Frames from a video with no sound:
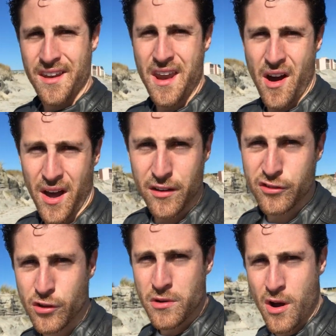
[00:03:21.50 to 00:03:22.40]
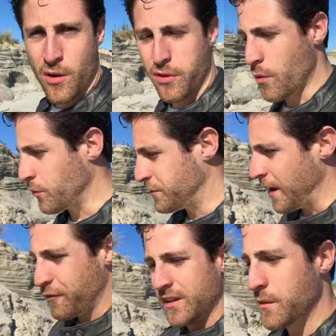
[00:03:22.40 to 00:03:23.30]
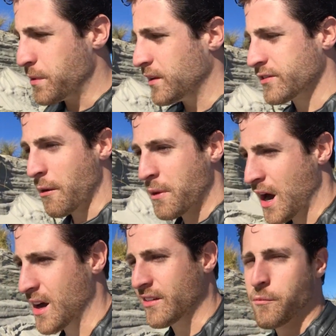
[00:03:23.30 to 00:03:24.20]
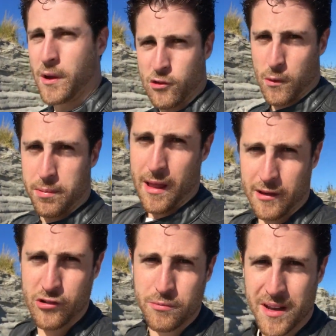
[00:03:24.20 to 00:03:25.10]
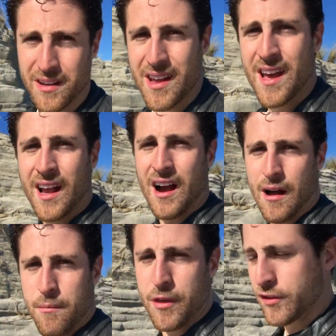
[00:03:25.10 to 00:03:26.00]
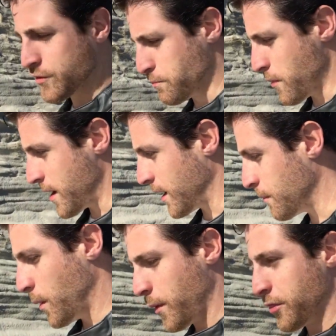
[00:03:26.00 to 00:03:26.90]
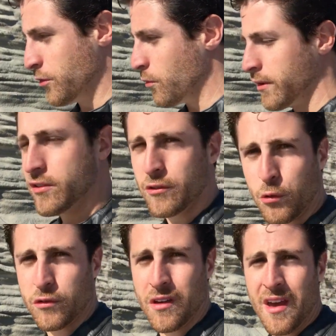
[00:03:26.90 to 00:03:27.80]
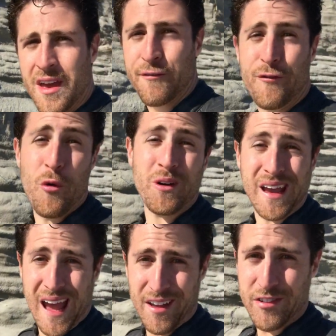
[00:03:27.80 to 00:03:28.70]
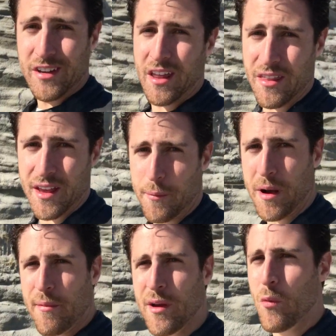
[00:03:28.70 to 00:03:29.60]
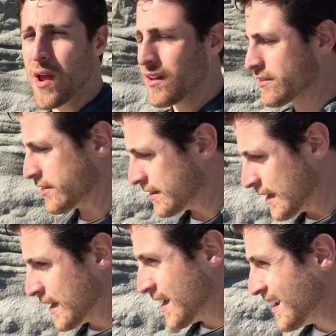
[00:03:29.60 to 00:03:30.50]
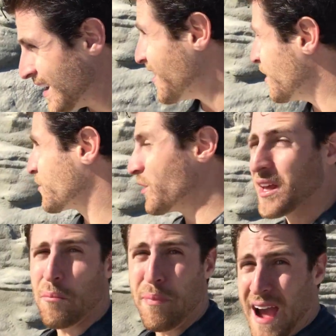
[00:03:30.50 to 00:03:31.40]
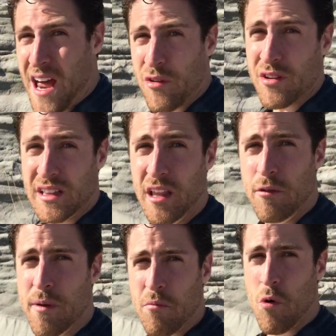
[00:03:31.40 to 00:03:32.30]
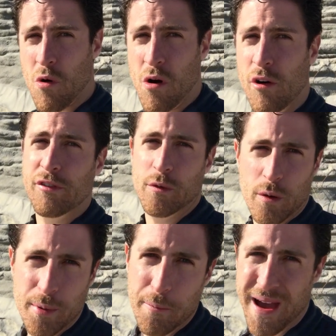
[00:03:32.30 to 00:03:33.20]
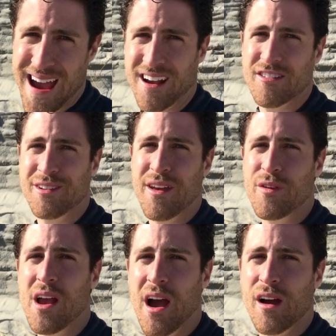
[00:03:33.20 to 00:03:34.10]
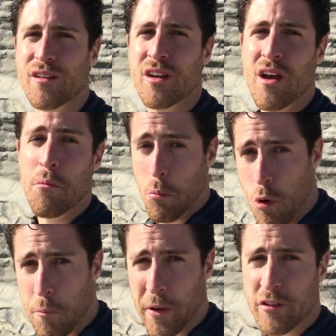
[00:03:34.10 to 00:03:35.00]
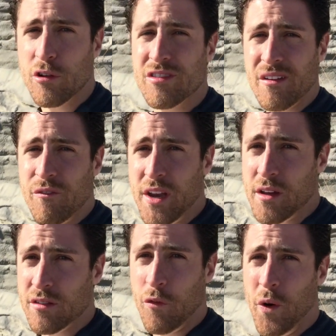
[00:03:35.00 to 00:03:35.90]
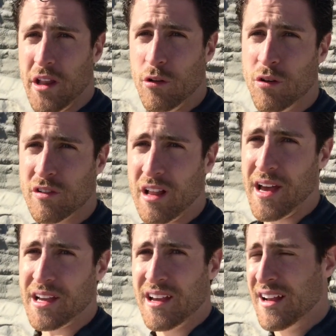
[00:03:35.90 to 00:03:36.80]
Now, as you know, there will definitely be some kind of beach replenishment come this spring, but with nor'easters forecasted in the upcoming weeks, it's going to get battered a little bit more. Hopefully we'll be back to give you guys more pictures and videos of what it looks like.